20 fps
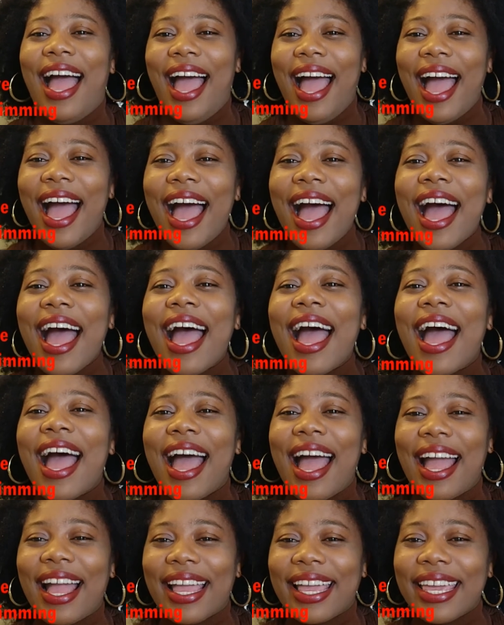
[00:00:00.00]

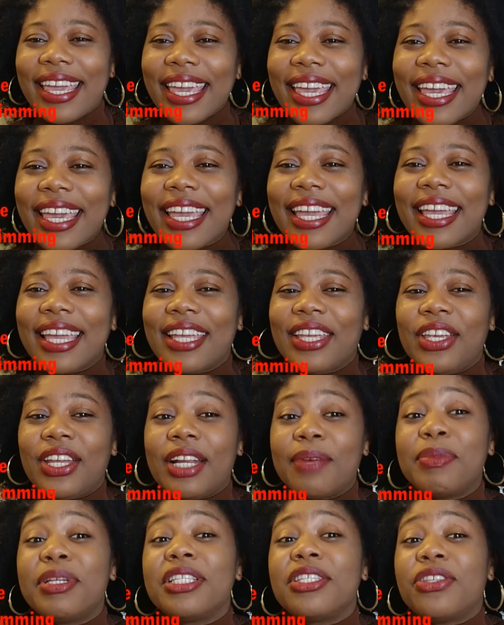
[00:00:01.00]
Ahage. Yeah,
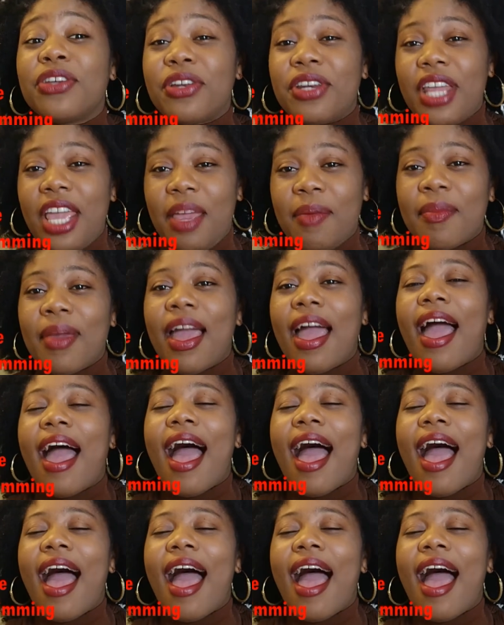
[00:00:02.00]
that means your name.